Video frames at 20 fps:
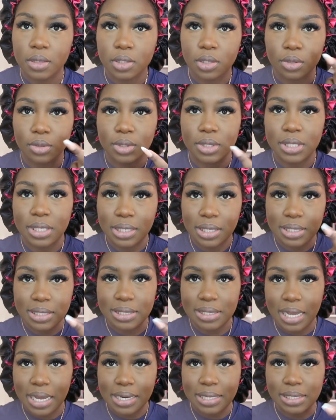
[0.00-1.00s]
So you see
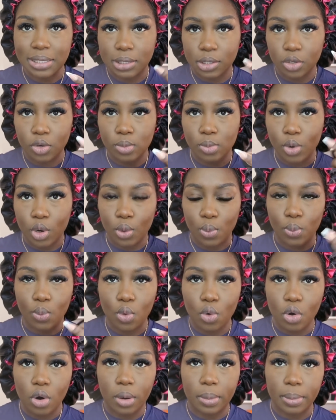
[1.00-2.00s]
this side is a little more
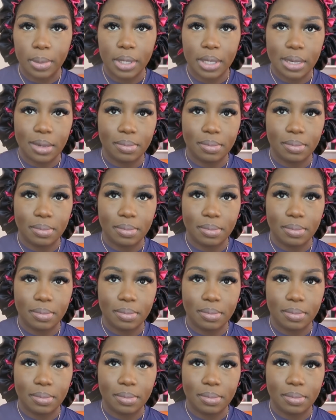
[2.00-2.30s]
warm